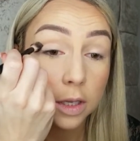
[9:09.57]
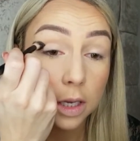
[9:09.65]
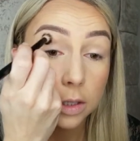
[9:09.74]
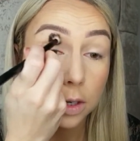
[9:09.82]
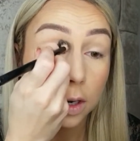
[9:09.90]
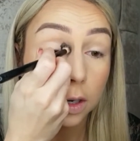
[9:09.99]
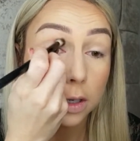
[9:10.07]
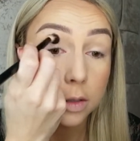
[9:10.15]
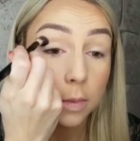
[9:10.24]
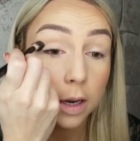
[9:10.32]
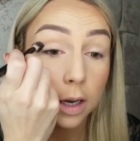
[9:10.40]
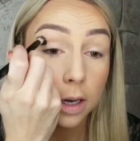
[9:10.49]
that down as
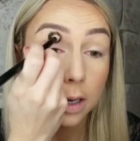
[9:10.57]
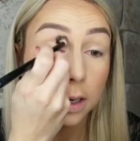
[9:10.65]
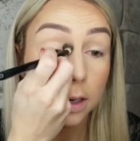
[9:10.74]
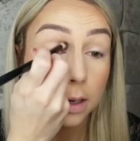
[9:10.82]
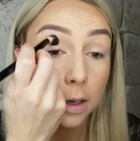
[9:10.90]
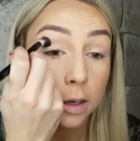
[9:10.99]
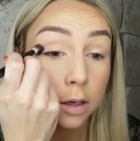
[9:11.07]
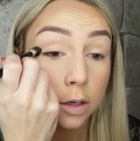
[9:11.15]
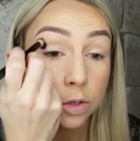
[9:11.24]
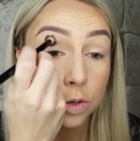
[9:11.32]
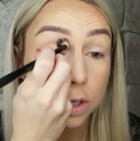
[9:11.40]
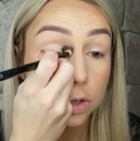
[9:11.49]
my
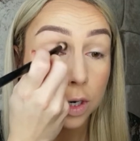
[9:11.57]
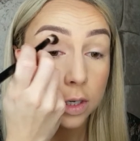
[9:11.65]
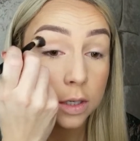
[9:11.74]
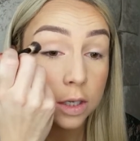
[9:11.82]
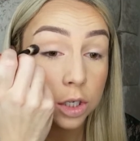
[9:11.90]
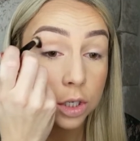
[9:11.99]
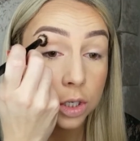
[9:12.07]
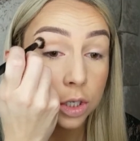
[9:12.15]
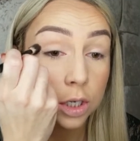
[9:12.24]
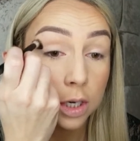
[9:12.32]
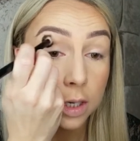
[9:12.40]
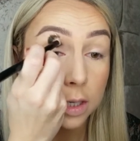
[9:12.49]
sort of transition
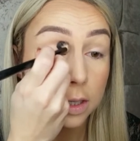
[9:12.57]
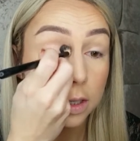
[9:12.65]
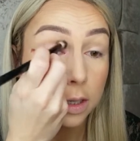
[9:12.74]
shade.